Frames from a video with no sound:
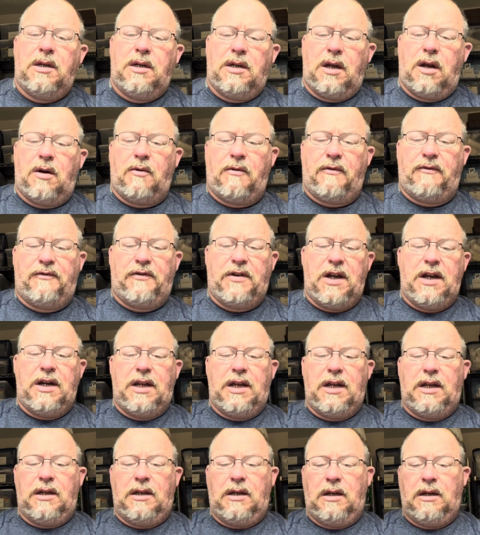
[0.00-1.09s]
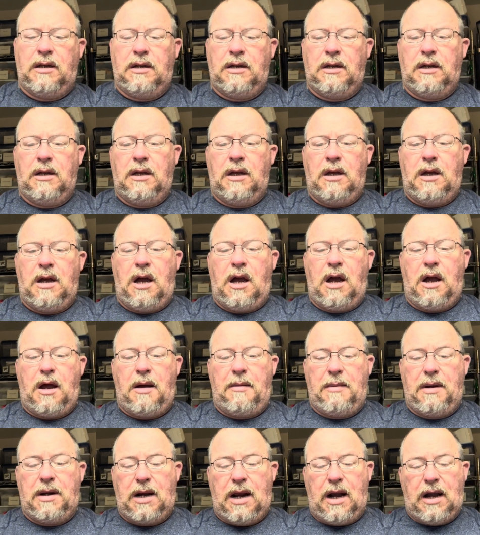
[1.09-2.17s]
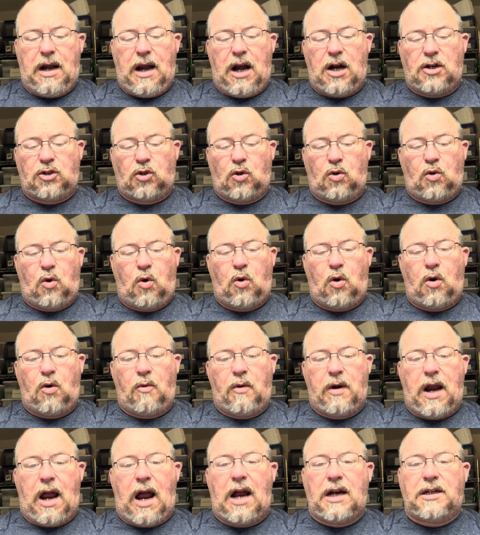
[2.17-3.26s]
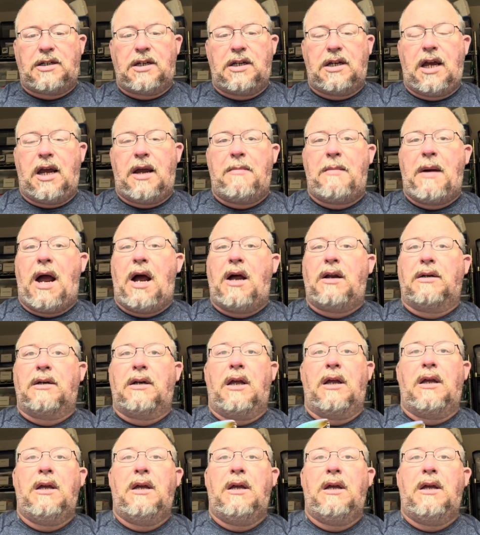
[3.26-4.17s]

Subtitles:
They were feeding, and that natural core reaction came out,